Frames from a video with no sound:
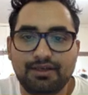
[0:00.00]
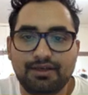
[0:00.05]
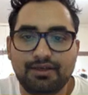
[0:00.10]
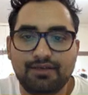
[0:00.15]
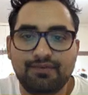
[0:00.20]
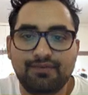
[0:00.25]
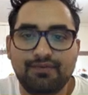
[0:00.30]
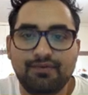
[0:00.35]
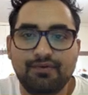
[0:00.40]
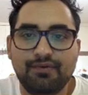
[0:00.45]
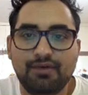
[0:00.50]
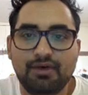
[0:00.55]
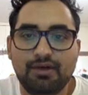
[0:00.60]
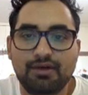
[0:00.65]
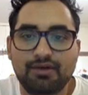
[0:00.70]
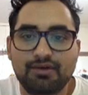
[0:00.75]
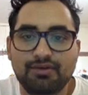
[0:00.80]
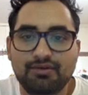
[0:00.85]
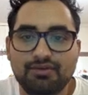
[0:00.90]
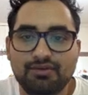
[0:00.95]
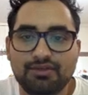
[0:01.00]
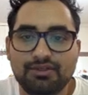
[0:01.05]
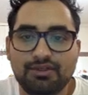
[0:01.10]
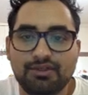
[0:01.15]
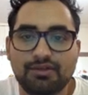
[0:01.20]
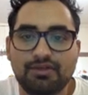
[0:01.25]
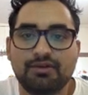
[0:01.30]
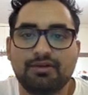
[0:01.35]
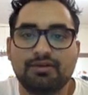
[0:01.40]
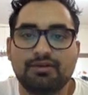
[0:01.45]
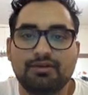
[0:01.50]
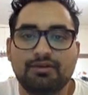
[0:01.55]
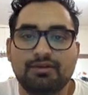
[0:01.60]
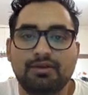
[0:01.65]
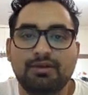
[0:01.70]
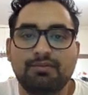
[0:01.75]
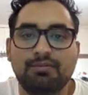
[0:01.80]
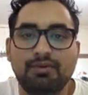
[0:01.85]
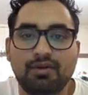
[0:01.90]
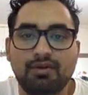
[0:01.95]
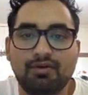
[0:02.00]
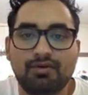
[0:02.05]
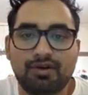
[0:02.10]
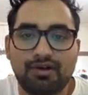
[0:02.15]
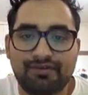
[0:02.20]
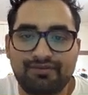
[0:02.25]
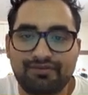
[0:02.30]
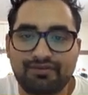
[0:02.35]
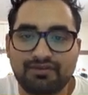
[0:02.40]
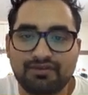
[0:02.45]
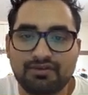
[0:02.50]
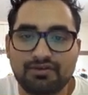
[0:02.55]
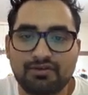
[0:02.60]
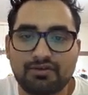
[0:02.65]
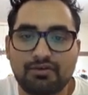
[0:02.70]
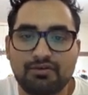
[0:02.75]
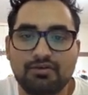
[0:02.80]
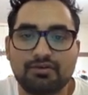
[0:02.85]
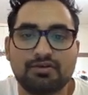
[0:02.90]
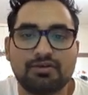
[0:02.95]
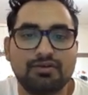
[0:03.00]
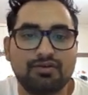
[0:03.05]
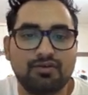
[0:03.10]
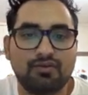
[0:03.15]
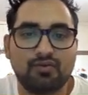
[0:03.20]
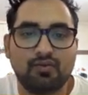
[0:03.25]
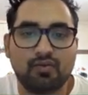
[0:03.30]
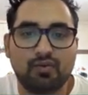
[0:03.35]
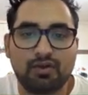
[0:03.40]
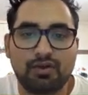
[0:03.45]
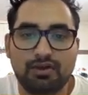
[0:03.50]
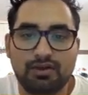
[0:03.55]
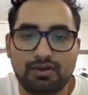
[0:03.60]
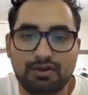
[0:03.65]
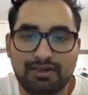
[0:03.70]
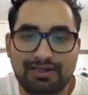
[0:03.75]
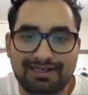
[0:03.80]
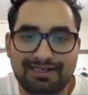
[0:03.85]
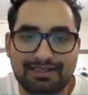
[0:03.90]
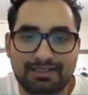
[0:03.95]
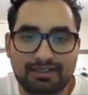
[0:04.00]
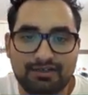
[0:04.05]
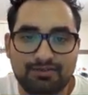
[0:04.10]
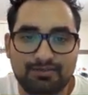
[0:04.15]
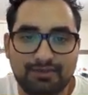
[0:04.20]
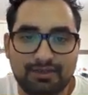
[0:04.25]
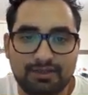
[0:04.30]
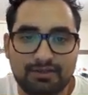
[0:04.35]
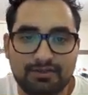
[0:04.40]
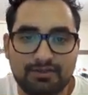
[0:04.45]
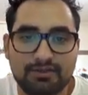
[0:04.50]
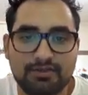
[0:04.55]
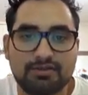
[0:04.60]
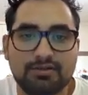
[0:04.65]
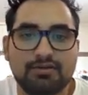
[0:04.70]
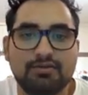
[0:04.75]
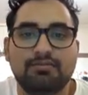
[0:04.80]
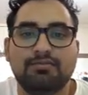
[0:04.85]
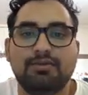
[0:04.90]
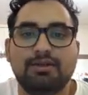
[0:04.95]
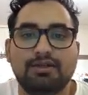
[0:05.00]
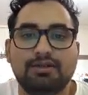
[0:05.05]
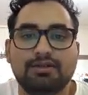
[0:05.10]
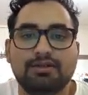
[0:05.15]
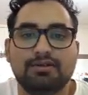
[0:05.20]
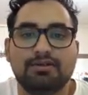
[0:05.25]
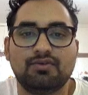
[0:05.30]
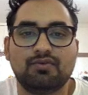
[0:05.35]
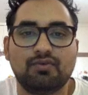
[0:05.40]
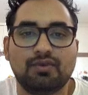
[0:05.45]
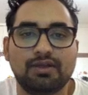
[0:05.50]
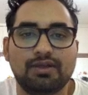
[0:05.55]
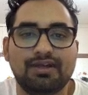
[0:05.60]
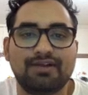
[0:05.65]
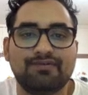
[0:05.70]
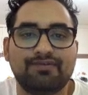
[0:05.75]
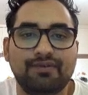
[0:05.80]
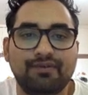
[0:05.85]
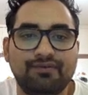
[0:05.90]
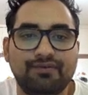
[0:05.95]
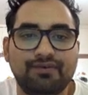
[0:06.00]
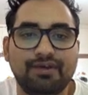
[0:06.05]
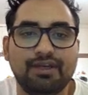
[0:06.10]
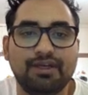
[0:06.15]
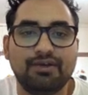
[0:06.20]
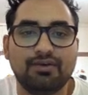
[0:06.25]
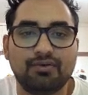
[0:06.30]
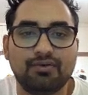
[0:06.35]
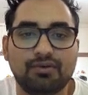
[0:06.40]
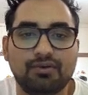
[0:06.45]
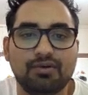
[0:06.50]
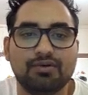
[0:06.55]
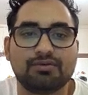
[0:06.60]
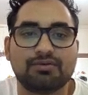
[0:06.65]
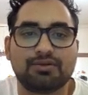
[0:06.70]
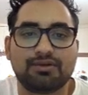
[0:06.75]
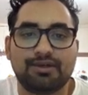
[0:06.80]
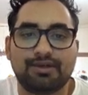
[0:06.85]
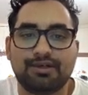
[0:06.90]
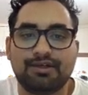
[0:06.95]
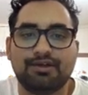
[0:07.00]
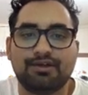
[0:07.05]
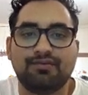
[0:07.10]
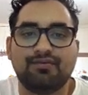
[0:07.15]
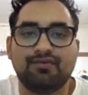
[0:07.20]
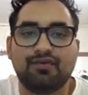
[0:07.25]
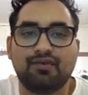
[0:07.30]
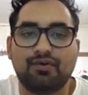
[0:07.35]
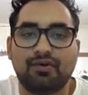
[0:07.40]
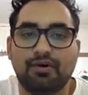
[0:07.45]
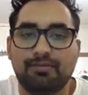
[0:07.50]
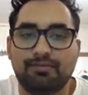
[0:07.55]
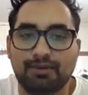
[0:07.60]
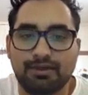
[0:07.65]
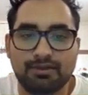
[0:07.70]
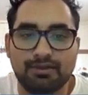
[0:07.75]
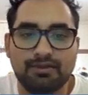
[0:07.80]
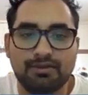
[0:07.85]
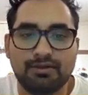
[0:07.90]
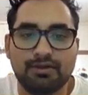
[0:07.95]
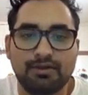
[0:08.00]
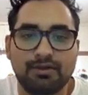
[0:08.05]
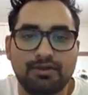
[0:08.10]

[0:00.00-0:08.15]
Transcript: If you are using the below reference code, you will get this message. Means you will get $50 credit for a month.